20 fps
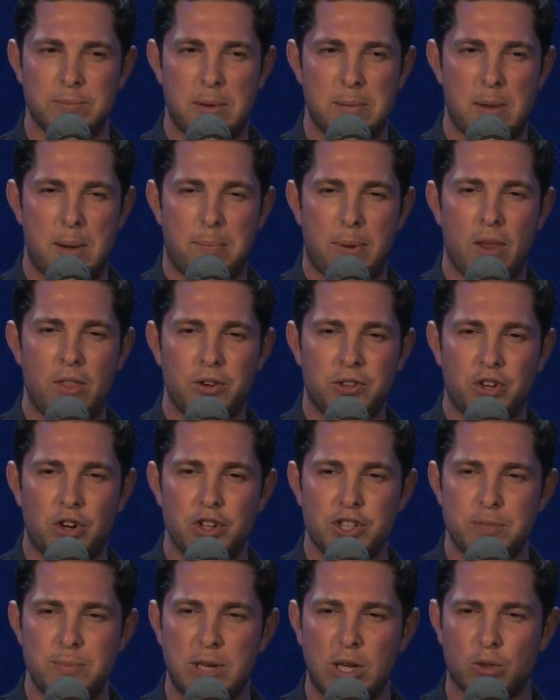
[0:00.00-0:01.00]
And my brother
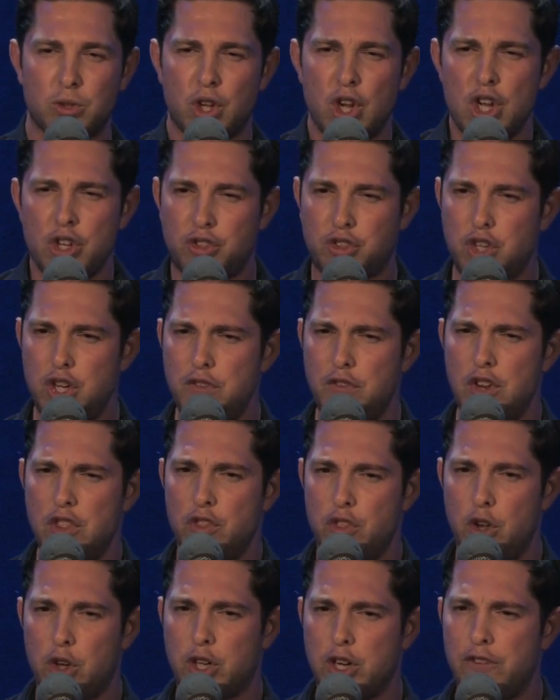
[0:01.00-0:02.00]
turns to me and goes,
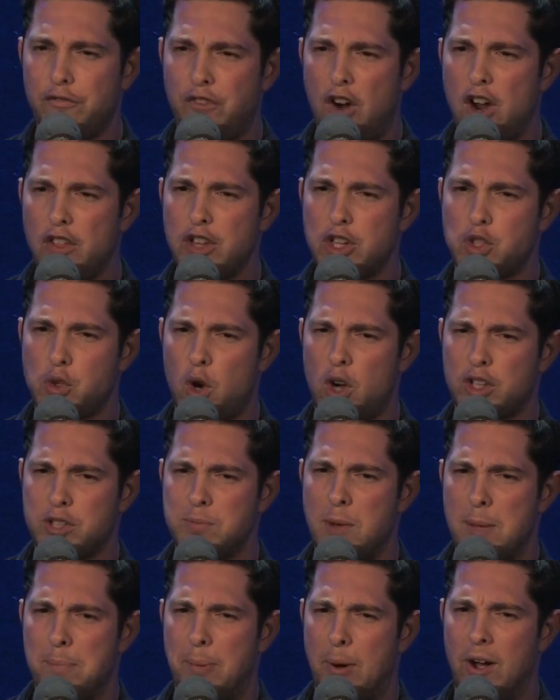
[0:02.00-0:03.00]
Steven, they're going to find the drugs in
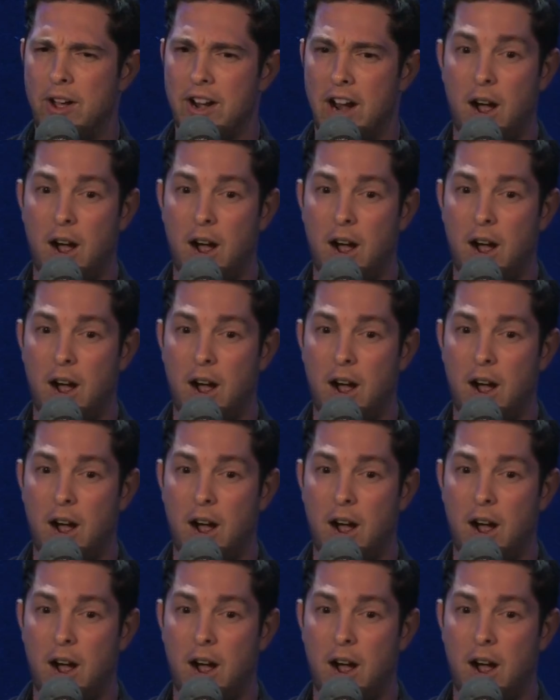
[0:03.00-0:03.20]
my butt.